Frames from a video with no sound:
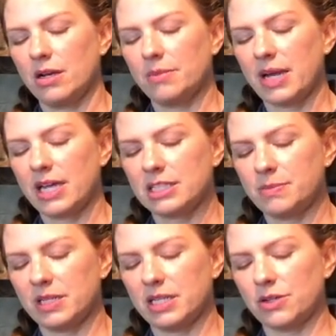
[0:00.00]
my
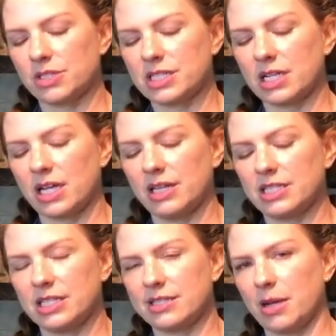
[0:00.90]
husband or son,
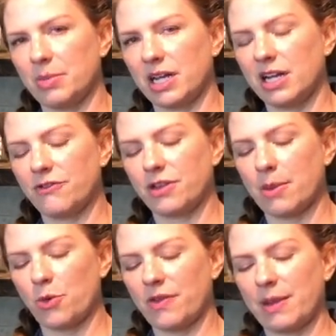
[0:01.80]
this is not big enough for them,
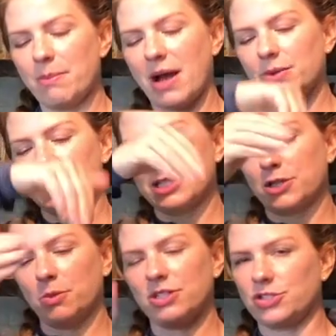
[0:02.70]
or they mound it
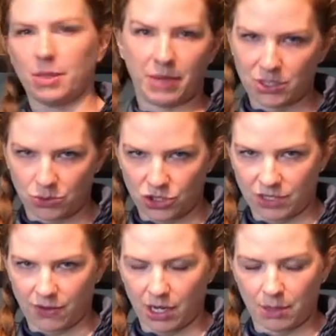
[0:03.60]
so much they might as well just
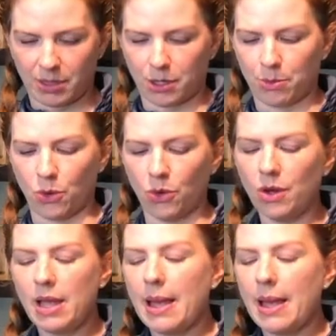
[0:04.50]
have gotten a bigger bowl.